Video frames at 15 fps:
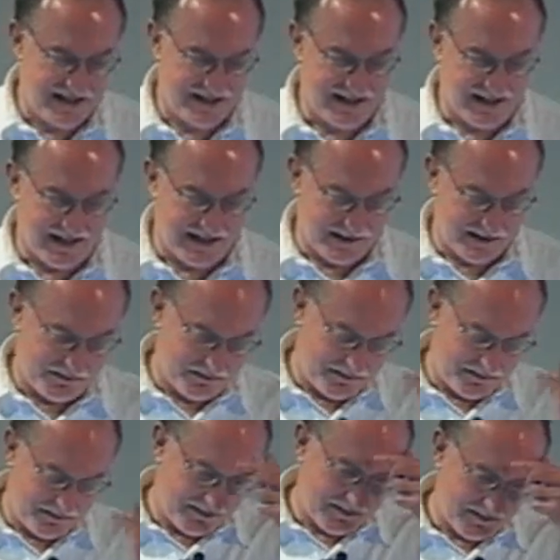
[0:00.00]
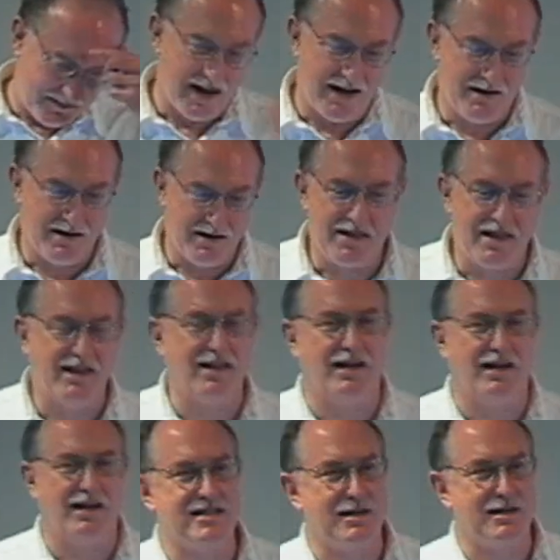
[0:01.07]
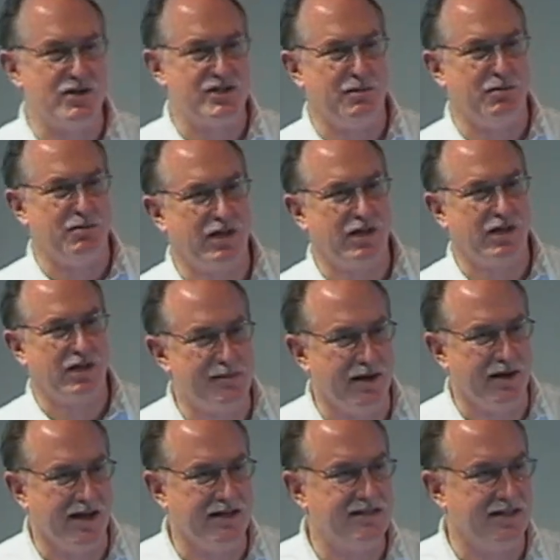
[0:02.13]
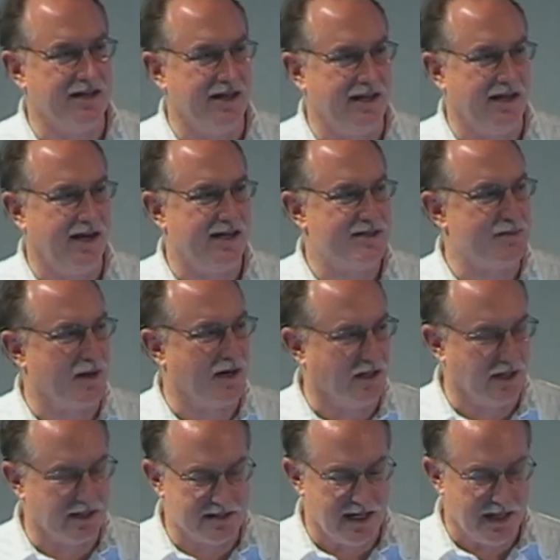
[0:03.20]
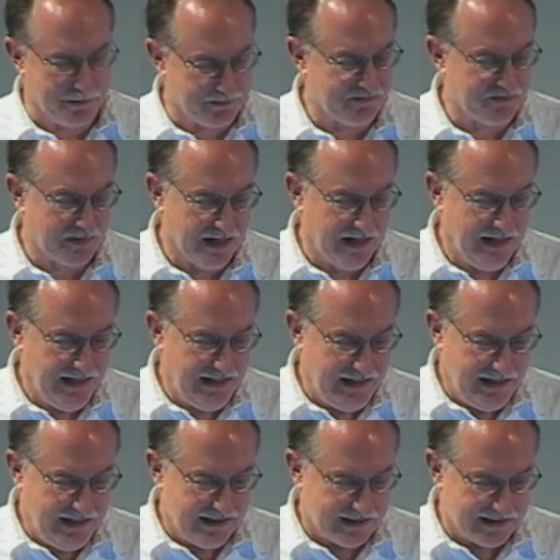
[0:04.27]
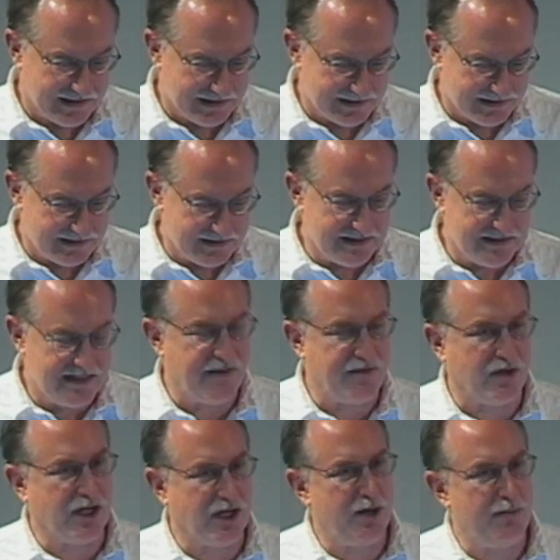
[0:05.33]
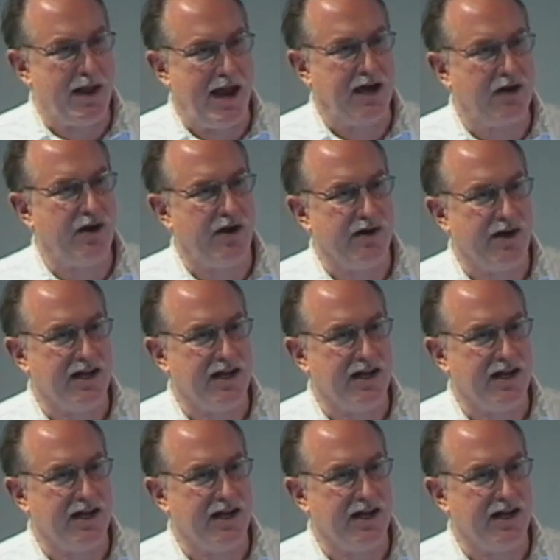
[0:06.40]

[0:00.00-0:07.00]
Uh, I, I think the last time I was at Berkeley was about nineteen ninety-eight. It's been a long time. Uh, give you a little background.